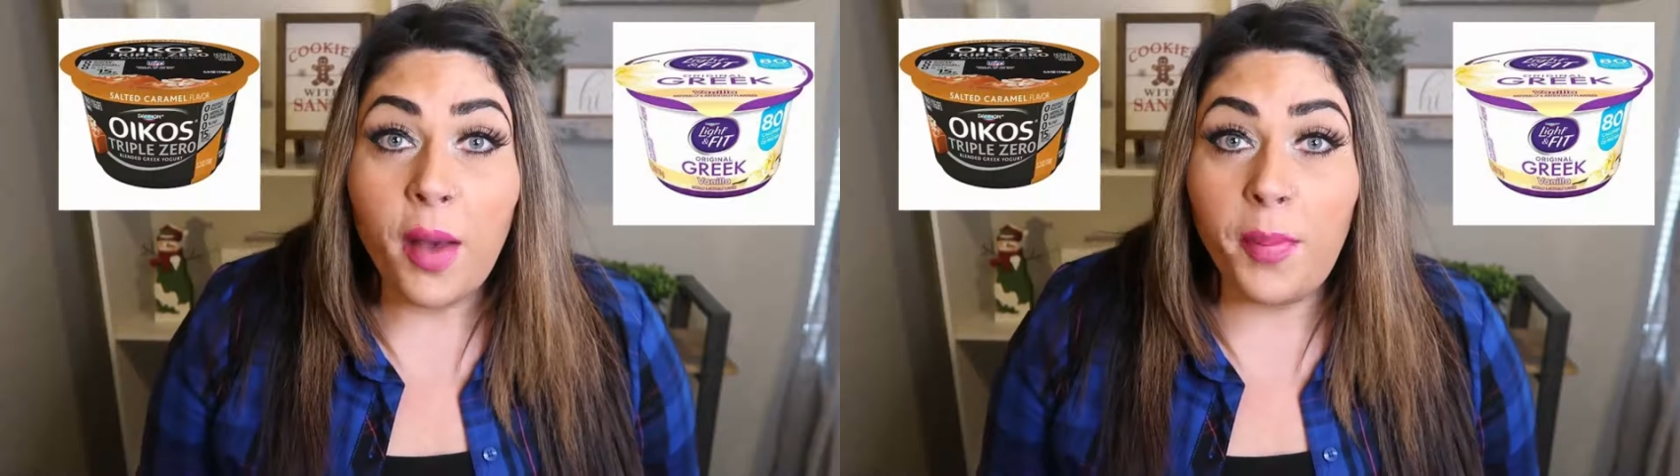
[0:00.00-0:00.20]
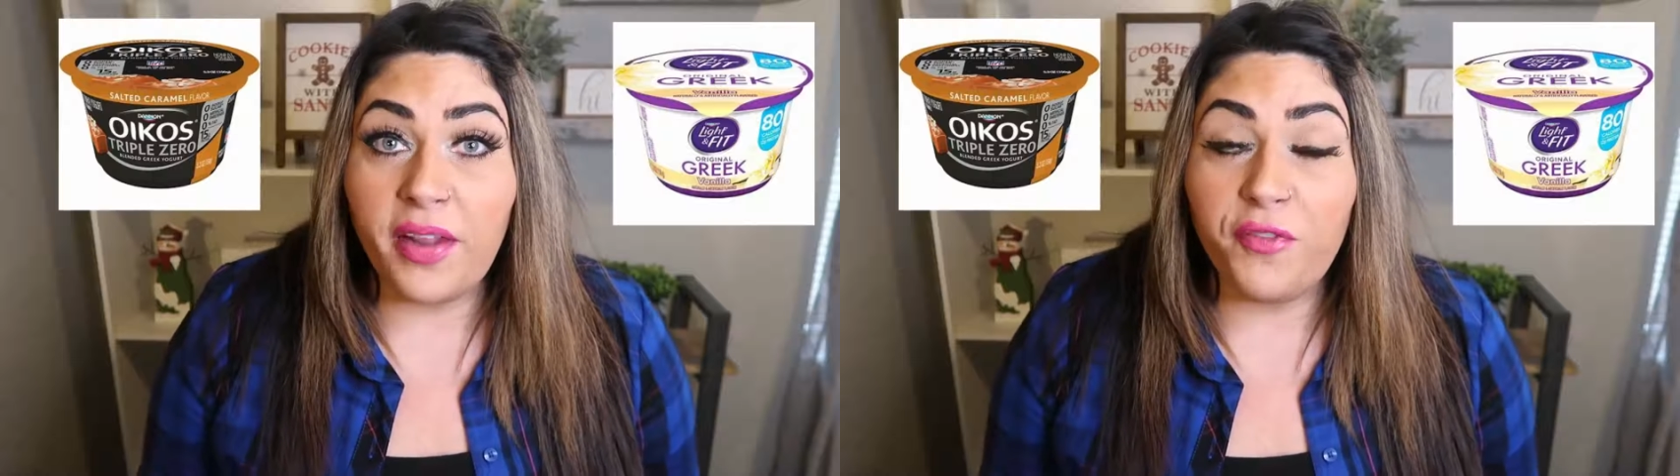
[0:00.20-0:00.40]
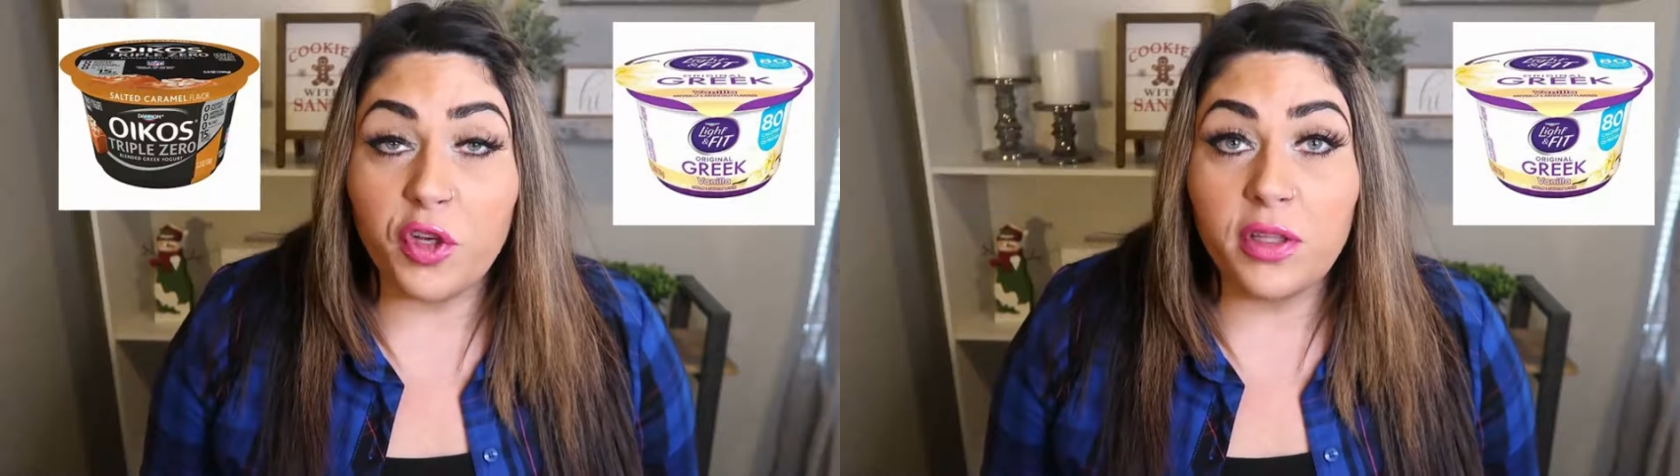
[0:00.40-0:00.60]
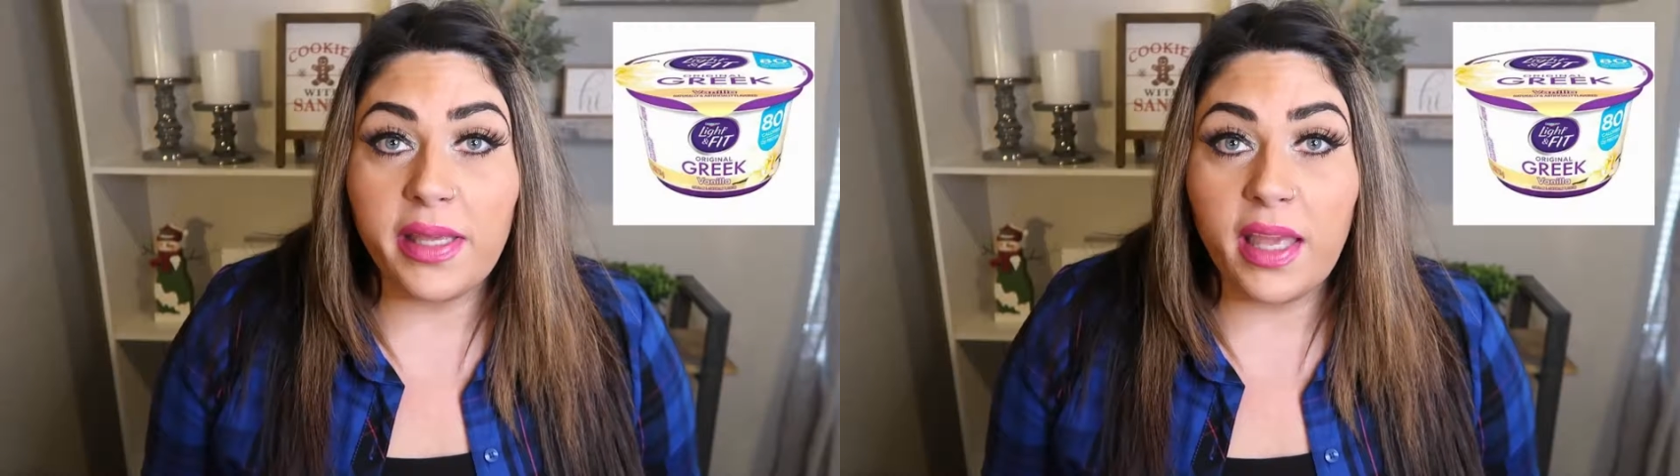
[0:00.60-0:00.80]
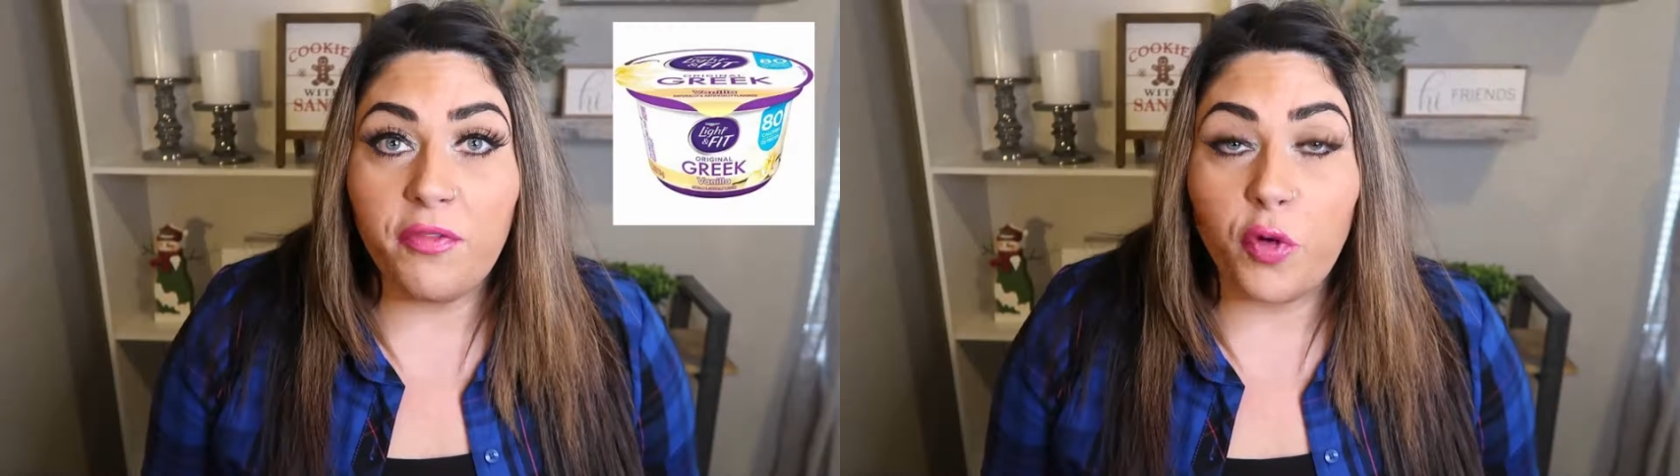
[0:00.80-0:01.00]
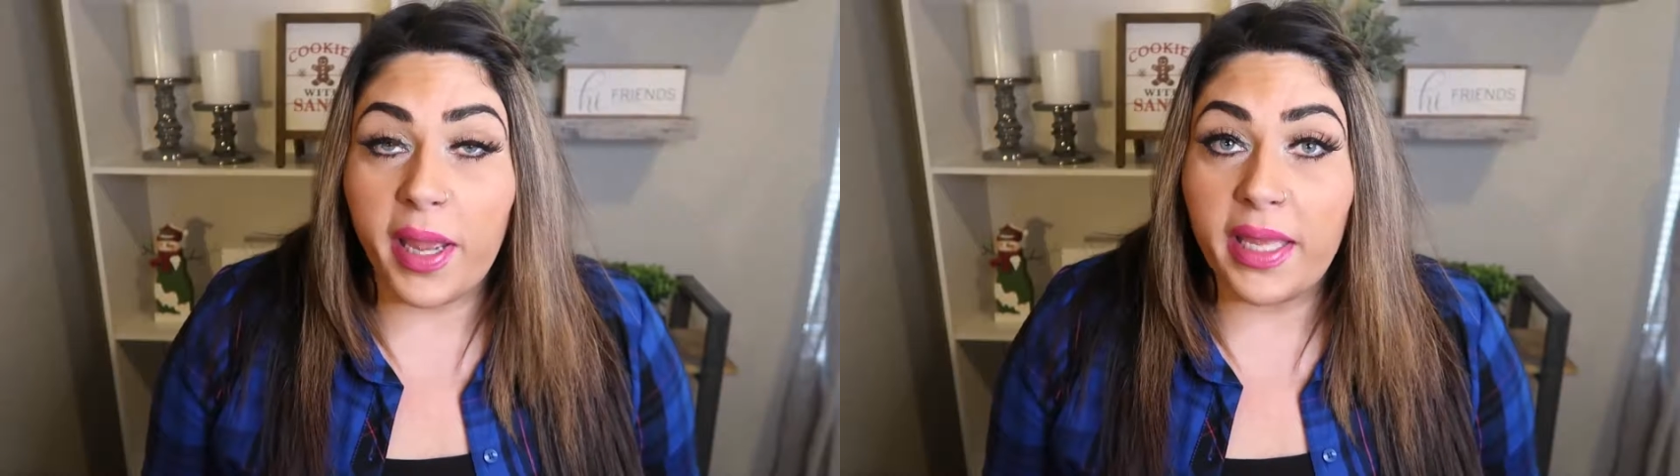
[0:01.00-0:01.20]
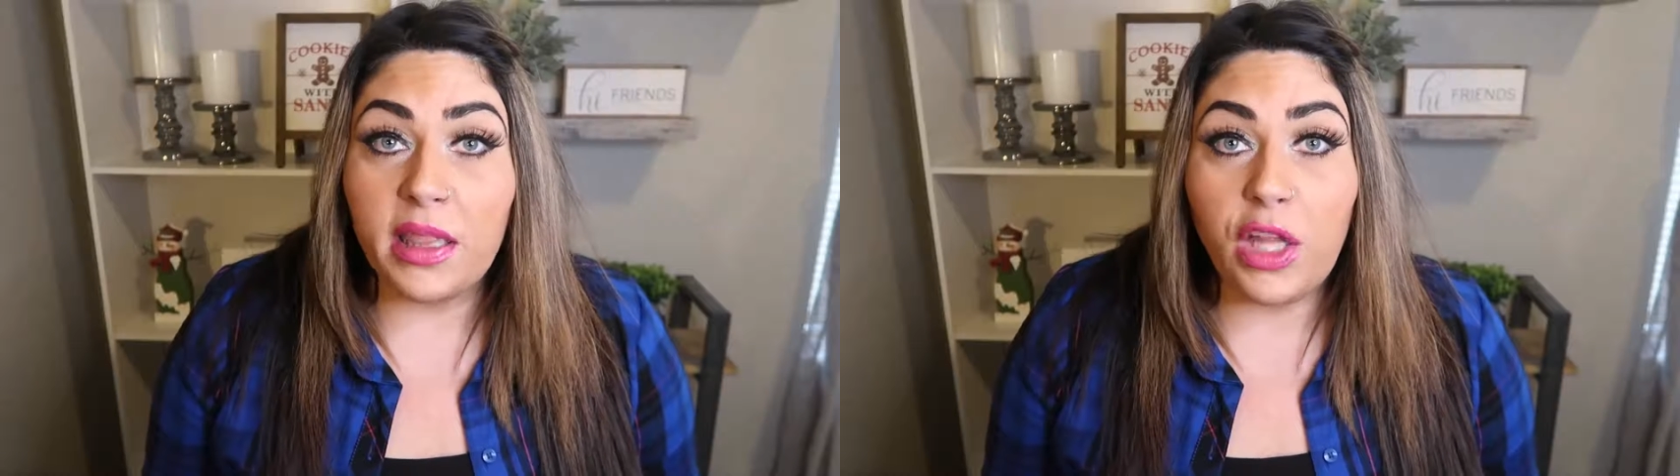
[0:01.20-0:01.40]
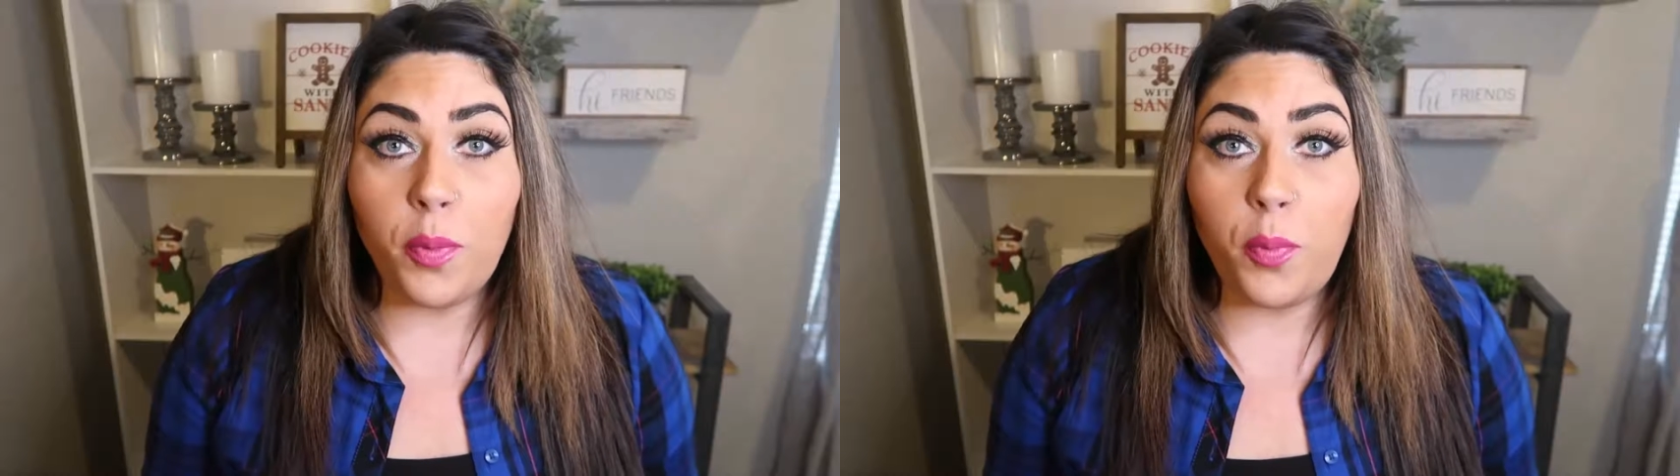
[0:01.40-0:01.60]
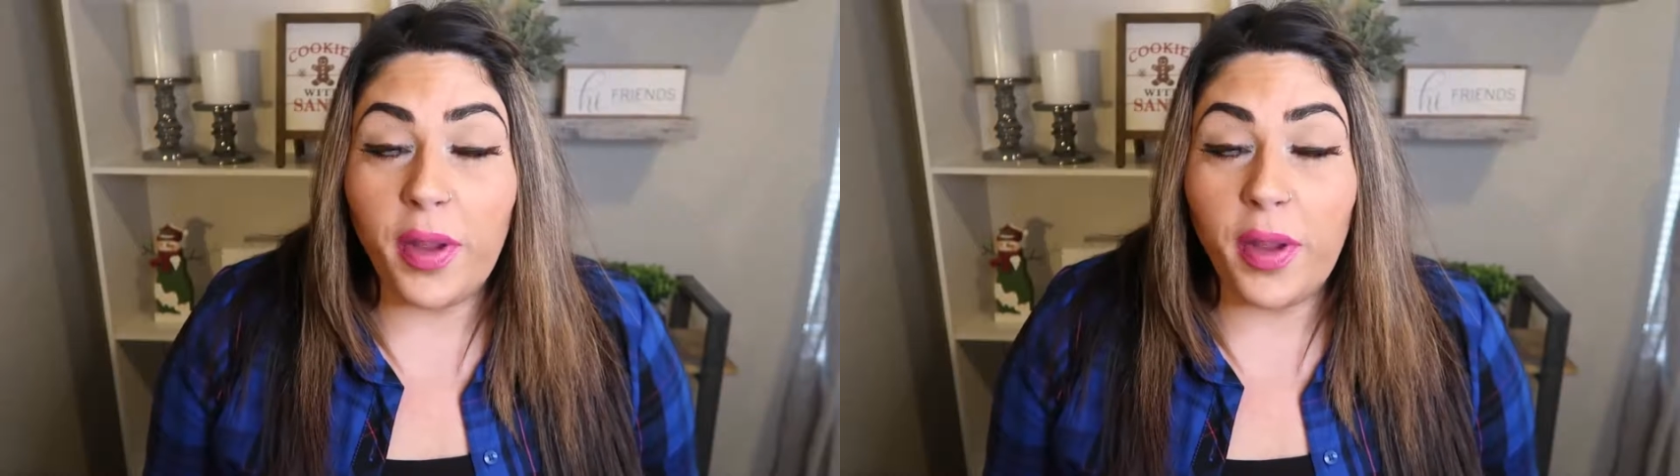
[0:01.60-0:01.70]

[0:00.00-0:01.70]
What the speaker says: But if you're looking for a low